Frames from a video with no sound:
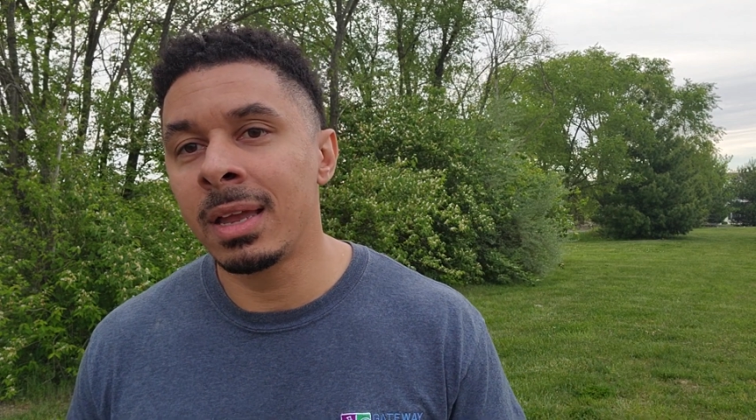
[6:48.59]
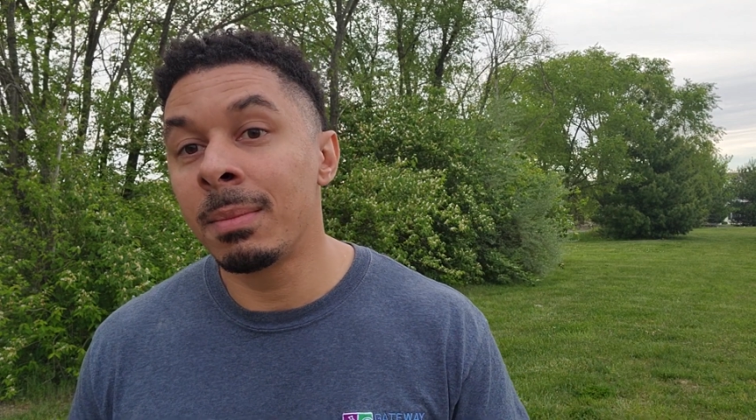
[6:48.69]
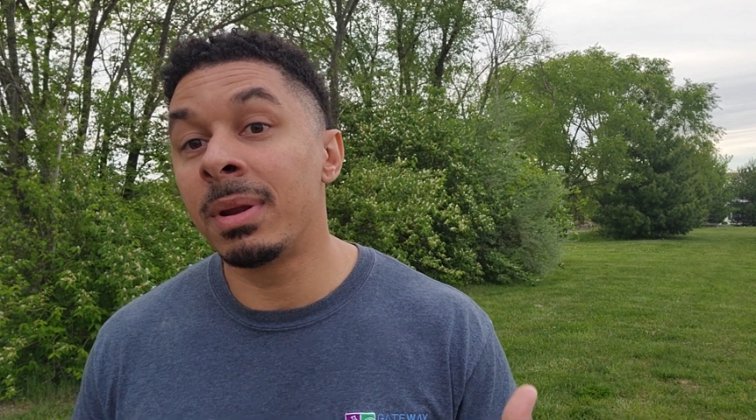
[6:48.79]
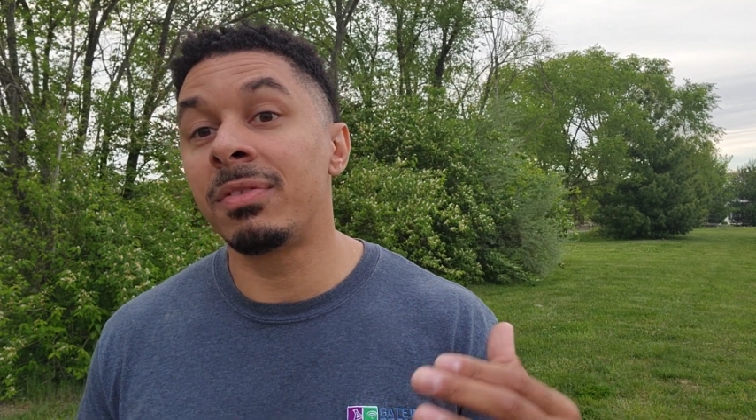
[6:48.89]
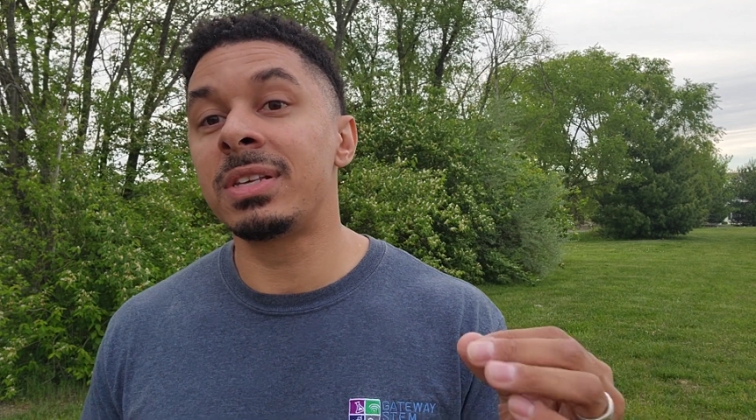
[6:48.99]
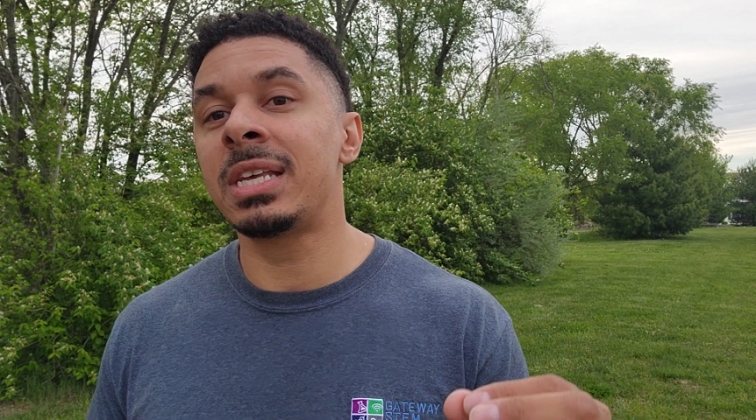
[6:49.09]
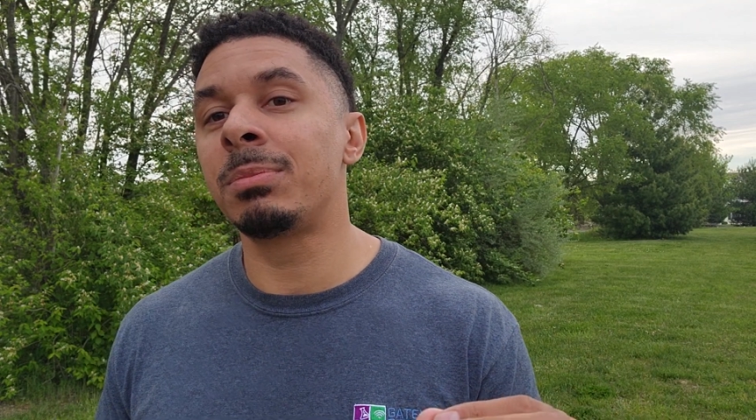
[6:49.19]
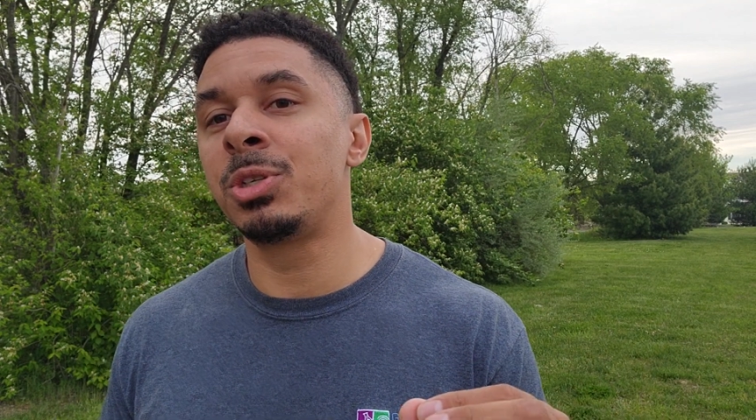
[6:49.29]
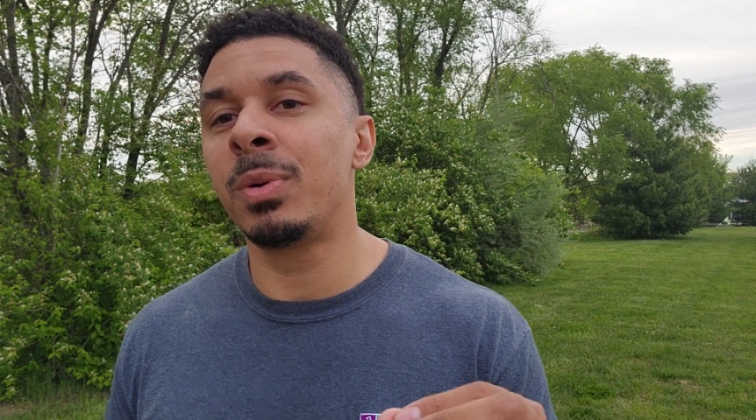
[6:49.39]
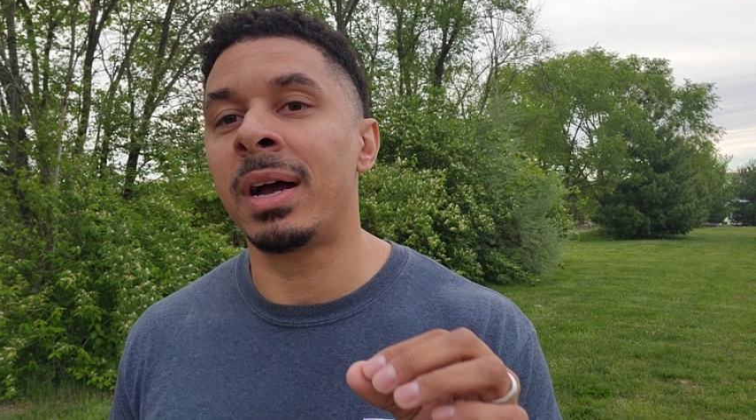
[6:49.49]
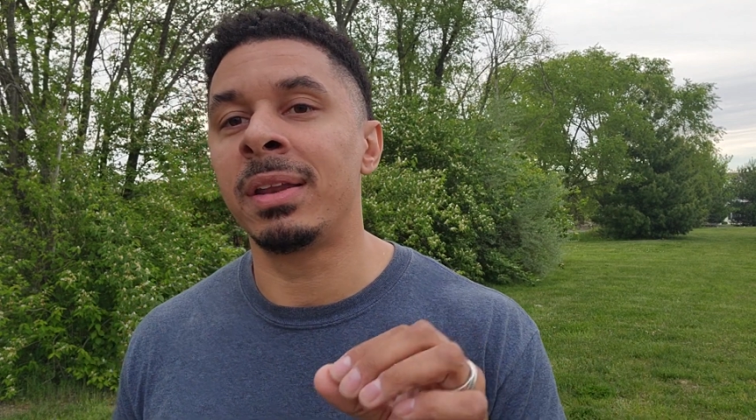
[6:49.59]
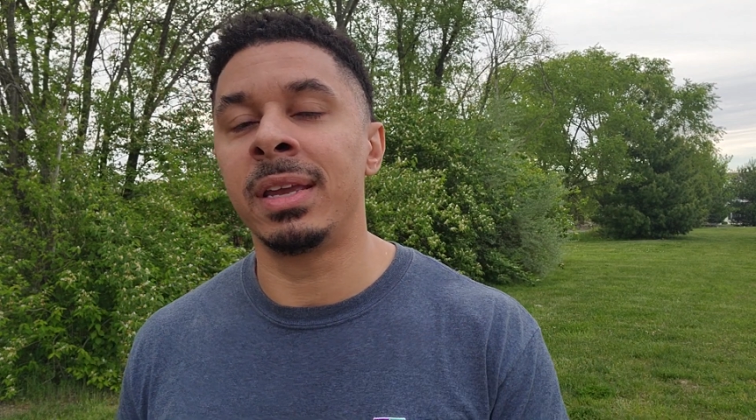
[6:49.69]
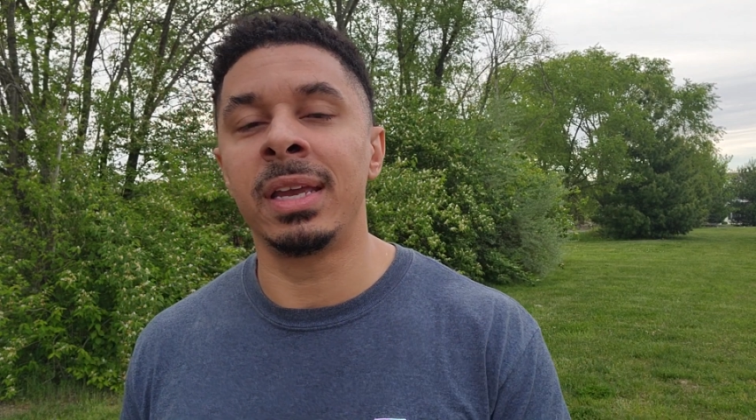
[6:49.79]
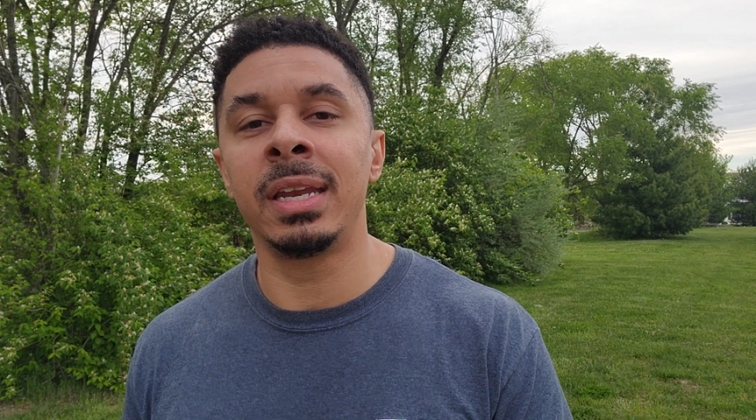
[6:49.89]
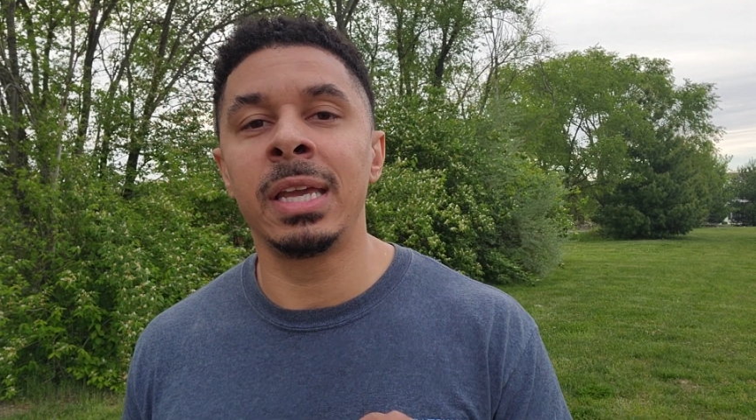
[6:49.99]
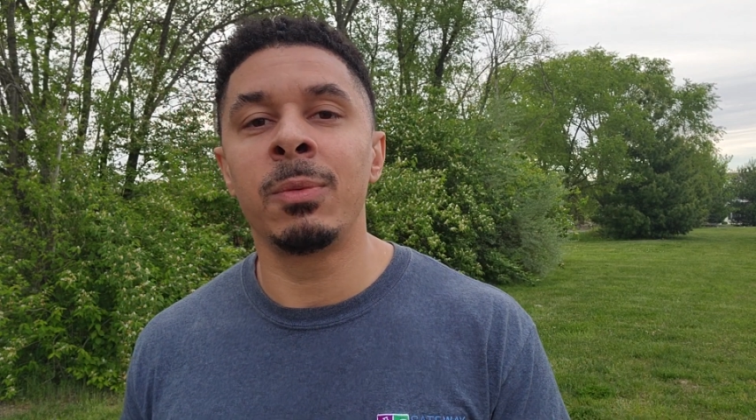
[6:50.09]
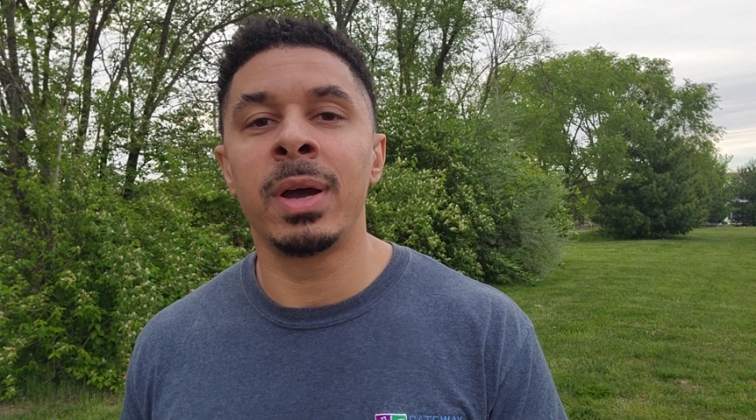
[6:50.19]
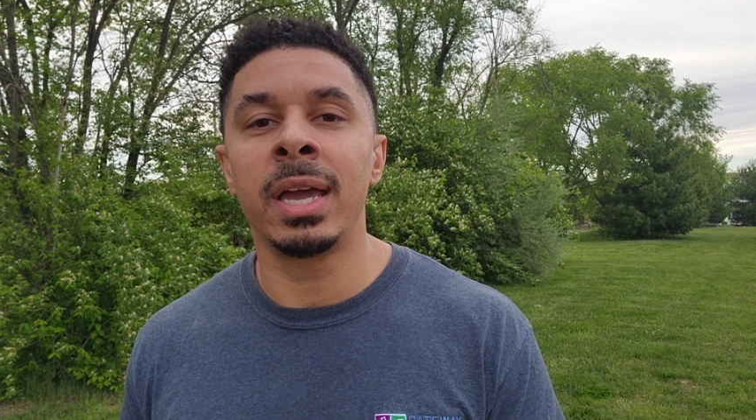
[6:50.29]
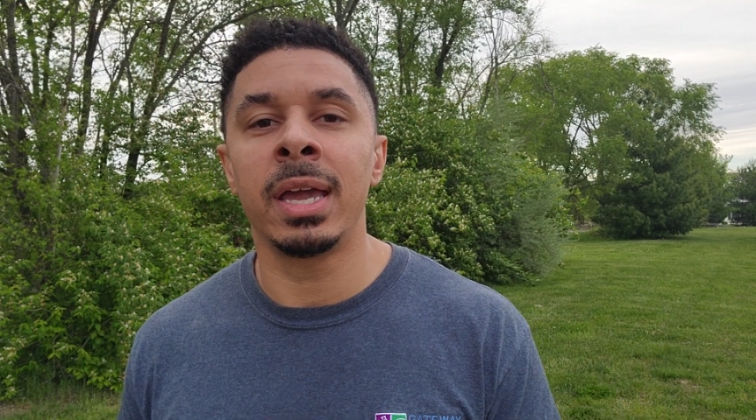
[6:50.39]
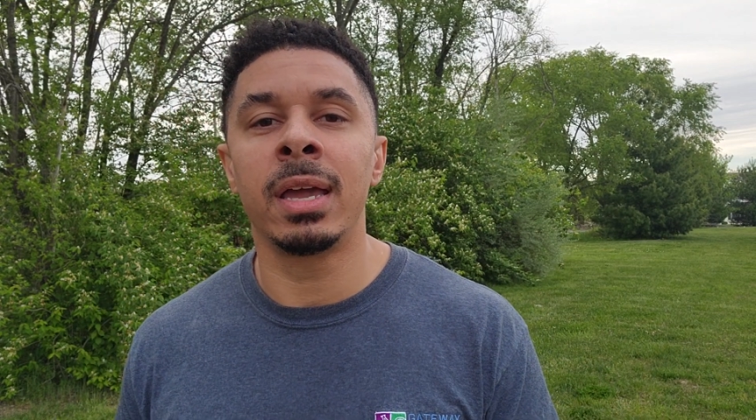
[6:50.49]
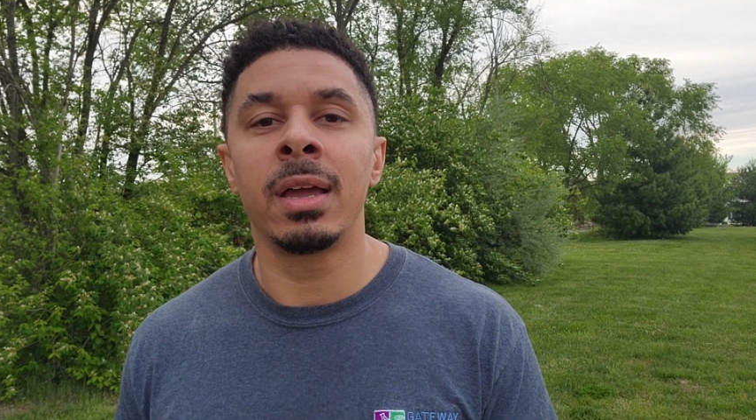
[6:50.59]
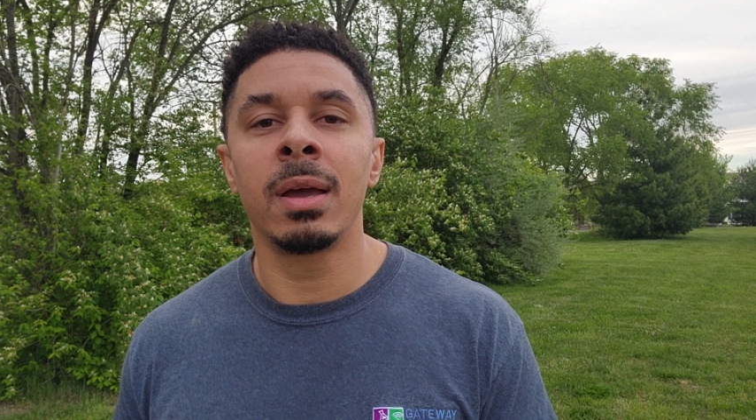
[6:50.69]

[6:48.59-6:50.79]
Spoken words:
But if this helped you out in any way,